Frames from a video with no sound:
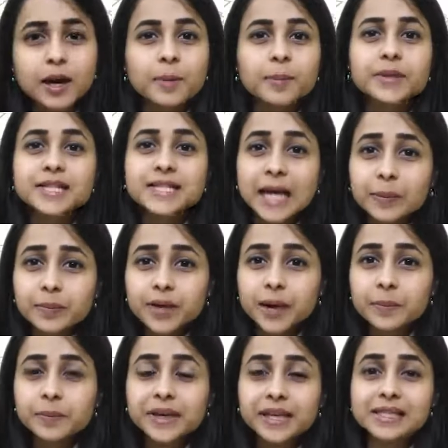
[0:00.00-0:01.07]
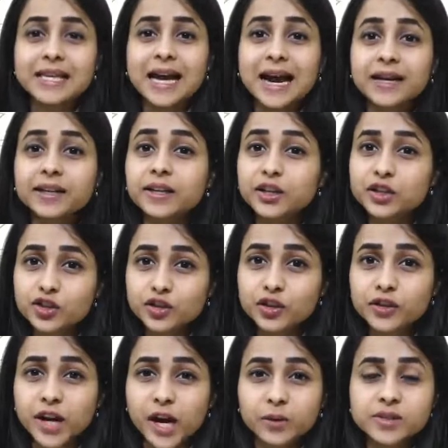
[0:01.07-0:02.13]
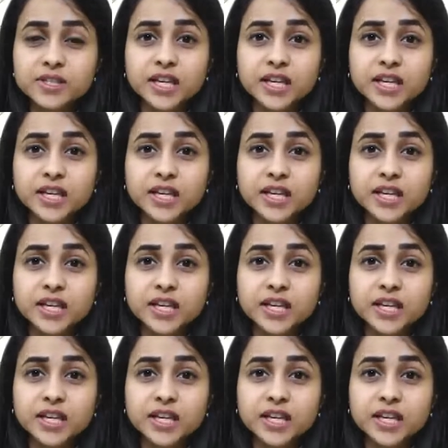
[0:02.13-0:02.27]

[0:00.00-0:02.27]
but some companies add additional rounds